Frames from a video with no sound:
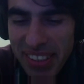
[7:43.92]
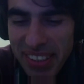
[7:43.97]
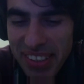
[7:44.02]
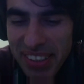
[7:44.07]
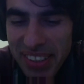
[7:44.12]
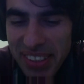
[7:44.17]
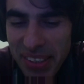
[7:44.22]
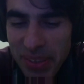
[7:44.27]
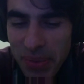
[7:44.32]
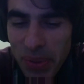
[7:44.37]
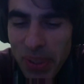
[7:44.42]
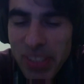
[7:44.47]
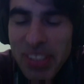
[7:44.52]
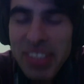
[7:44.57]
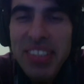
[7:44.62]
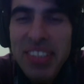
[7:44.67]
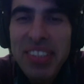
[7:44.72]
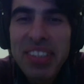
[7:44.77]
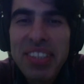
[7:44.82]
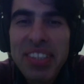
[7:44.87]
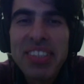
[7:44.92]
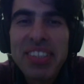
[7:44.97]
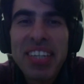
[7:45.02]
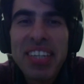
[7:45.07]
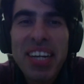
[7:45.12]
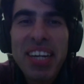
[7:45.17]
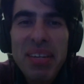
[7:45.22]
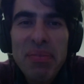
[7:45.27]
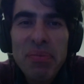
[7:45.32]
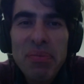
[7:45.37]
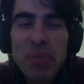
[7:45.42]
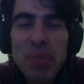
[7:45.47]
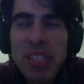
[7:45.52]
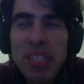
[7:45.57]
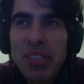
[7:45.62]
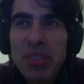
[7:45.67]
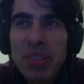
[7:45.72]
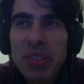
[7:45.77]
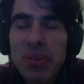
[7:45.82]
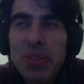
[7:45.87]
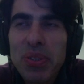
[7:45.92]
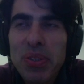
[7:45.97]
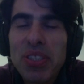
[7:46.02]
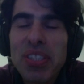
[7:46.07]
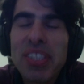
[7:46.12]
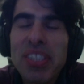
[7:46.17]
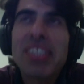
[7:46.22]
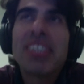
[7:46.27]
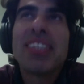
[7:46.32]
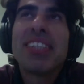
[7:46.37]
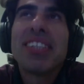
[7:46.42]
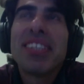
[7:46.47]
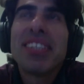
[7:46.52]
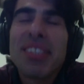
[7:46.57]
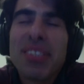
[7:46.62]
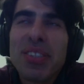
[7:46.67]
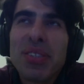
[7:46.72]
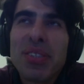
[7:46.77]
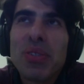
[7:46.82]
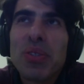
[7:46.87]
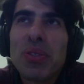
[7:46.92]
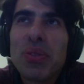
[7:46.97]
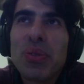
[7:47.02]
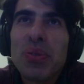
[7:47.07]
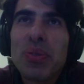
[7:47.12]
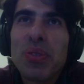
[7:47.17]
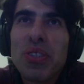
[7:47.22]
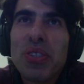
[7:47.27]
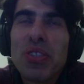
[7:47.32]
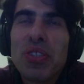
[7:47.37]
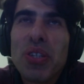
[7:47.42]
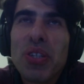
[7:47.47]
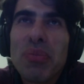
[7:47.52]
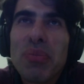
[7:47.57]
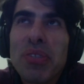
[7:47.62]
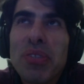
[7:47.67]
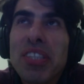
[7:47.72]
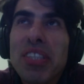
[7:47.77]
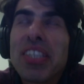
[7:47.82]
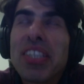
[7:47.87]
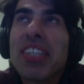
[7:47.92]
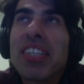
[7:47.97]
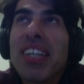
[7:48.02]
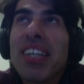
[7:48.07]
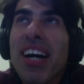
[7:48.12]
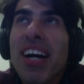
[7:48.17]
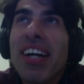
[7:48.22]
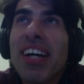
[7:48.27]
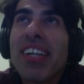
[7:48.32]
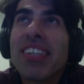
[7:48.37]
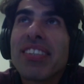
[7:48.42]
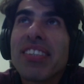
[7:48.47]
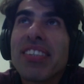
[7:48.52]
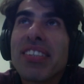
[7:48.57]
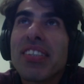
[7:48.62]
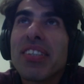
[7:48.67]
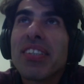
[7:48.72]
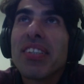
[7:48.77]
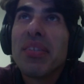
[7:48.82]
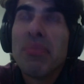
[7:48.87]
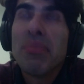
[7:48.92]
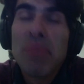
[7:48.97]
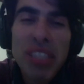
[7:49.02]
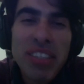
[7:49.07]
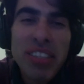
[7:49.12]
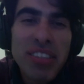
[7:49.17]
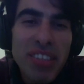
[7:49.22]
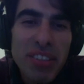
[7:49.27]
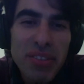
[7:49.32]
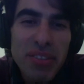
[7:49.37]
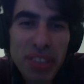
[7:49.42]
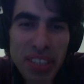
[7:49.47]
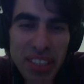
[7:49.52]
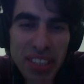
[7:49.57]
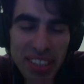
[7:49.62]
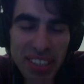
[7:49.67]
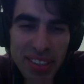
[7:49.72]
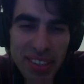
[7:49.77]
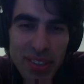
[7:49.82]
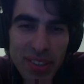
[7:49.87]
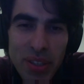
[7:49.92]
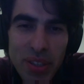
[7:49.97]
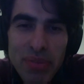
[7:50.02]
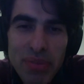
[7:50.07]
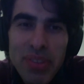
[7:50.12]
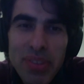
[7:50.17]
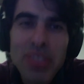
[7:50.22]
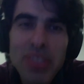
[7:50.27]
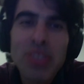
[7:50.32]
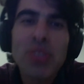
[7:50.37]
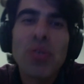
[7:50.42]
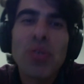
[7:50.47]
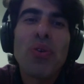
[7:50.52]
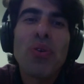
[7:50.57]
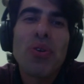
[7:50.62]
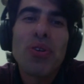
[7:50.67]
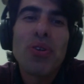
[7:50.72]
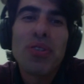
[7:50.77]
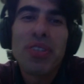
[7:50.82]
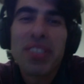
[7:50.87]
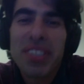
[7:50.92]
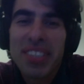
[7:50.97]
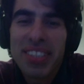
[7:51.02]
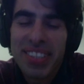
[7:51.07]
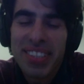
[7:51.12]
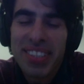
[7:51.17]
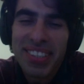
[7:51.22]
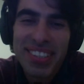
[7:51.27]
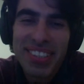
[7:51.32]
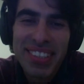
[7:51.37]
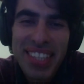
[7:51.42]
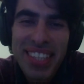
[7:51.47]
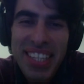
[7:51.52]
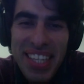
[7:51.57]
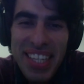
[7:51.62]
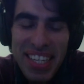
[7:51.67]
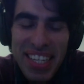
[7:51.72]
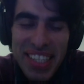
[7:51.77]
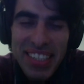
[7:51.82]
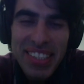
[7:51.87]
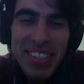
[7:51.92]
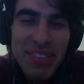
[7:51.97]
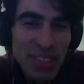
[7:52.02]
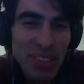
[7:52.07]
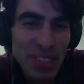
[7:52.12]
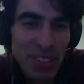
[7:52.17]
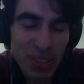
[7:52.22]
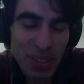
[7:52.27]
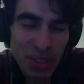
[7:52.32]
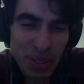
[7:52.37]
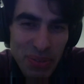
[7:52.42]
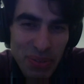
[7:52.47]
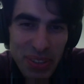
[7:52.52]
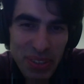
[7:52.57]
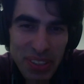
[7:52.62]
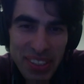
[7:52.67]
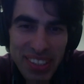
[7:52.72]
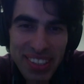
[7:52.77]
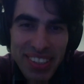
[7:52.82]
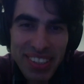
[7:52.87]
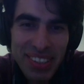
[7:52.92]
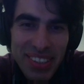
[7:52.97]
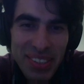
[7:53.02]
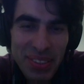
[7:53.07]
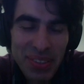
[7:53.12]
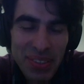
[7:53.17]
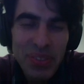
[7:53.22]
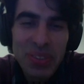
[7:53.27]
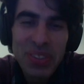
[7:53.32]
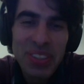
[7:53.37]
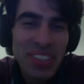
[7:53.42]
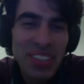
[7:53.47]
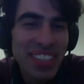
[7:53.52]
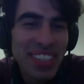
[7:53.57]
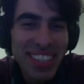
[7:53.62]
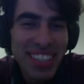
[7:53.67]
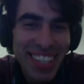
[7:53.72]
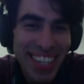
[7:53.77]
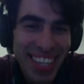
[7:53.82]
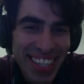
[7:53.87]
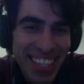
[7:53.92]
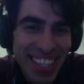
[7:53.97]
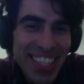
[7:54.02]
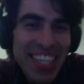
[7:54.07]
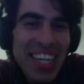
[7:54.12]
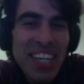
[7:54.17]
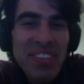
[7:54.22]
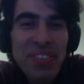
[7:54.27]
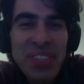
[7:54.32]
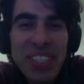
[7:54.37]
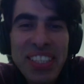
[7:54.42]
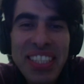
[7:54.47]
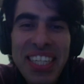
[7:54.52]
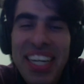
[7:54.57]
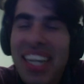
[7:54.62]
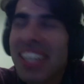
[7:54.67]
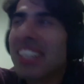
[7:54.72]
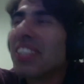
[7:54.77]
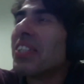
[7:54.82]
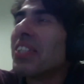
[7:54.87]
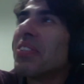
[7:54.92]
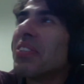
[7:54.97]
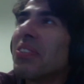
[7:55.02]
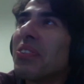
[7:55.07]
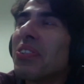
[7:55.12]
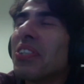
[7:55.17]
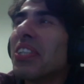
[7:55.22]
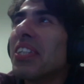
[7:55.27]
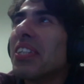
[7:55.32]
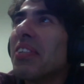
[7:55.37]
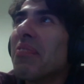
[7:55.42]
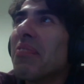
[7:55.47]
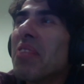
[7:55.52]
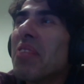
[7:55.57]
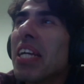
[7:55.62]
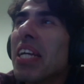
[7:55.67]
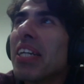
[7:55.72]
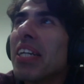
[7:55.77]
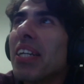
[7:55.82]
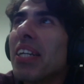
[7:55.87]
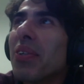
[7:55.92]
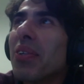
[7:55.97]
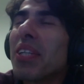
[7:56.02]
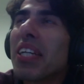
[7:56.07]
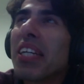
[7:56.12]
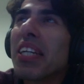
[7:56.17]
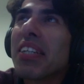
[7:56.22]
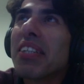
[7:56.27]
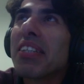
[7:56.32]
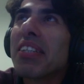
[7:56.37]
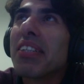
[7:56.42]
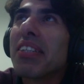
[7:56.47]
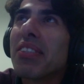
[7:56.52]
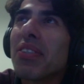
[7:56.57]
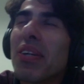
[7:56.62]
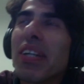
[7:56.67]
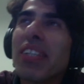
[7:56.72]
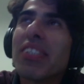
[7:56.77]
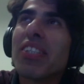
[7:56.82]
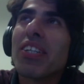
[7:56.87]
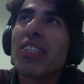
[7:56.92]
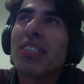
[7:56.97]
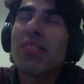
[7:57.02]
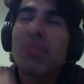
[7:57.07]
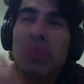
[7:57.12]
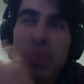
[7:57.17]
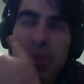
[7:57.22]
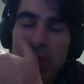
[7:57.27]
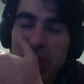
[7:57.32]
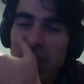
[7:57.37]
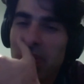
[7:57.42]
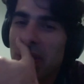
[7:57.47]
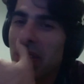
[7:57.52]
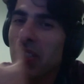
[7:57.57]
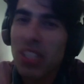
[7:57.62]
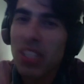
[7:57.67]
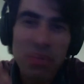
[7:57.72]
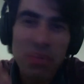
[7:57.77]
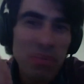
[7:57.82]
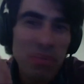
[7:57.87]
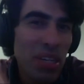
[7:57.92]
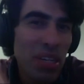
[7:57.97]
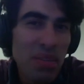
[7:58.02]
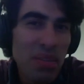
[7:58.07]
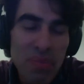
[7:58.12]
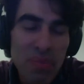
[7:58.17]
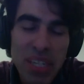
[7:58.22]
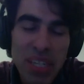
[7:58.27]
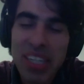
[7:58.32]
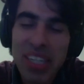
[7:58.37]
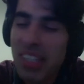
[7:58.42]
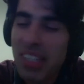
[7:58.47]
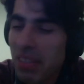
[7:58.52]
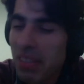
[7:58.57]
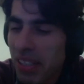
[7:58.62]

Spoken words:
it was in a time when you still needed to do in Germany either a military service or a civil service. So I was kind of looking, so I just was finishing my